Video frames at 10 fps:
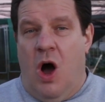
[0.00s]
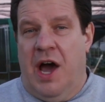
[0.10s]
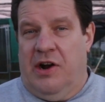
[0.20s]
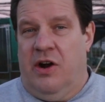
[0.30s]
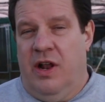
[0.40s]

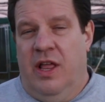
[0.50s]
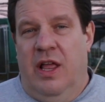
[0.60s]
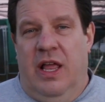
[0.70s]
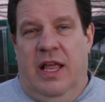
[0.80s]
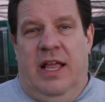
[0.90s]
water,
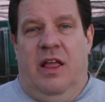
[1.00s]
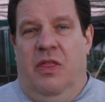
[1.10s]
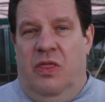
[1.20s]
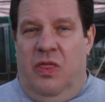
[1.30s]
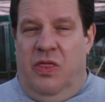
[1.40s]

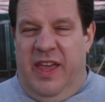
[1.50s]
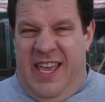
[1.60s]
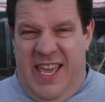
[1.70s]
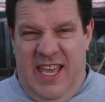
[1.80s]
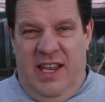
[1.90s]
the
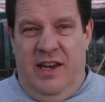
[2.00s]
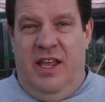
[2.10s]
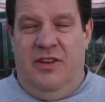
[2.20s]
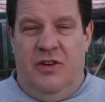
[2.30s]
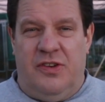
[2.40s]
heat
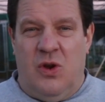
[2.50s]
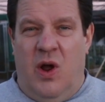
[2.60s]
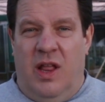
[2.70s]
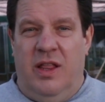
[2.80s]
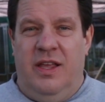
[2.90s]
in your
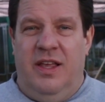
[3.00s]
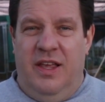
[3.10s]
soil